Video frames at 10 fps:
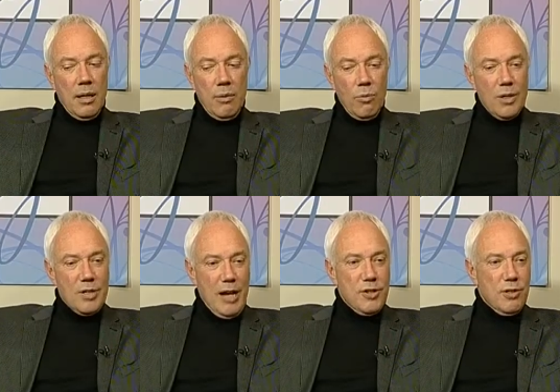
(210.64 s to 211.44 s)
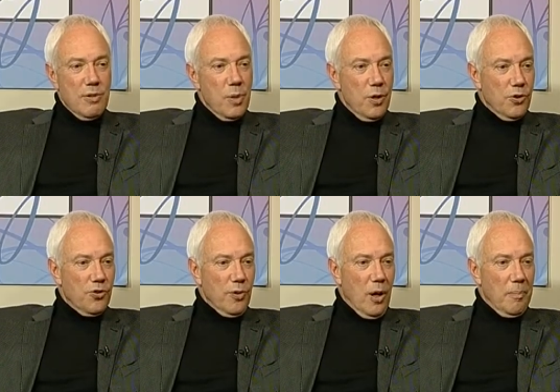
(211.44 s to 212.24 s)
want us to emerge
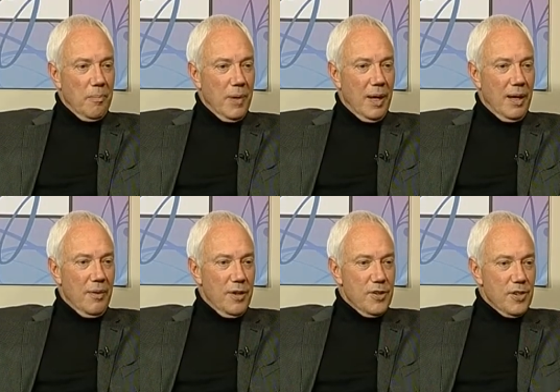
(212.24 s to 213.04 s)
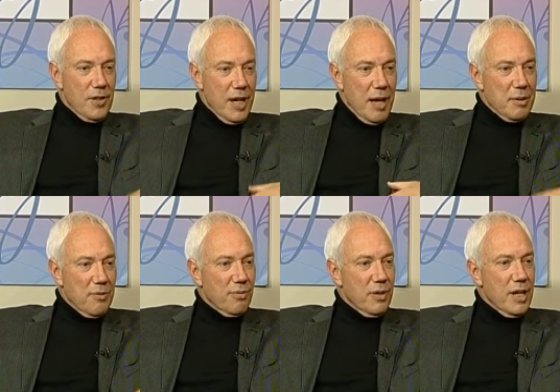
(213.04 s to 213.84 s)
from uh, this at the end
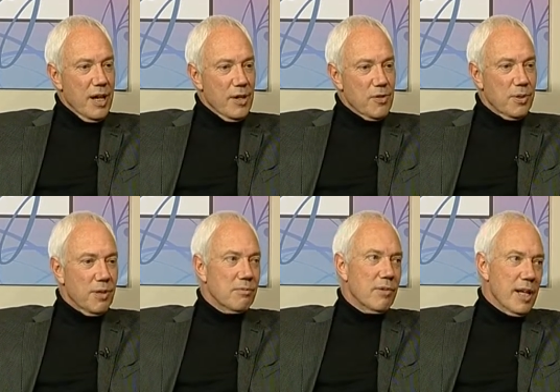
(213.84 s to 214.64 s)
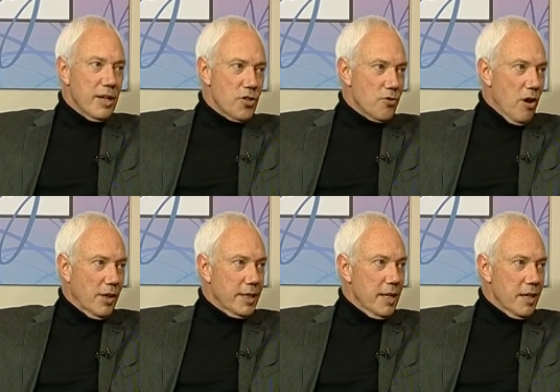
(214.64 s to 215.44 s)
of three years with a really
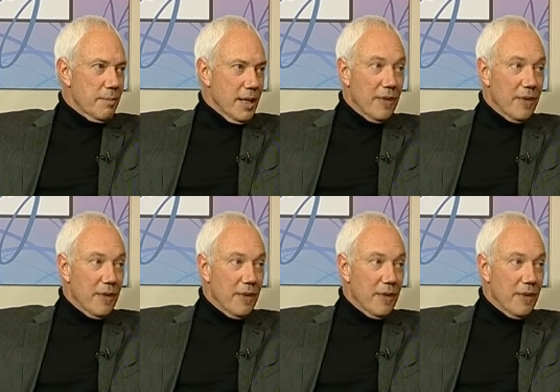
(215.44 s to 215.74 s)
strong economy.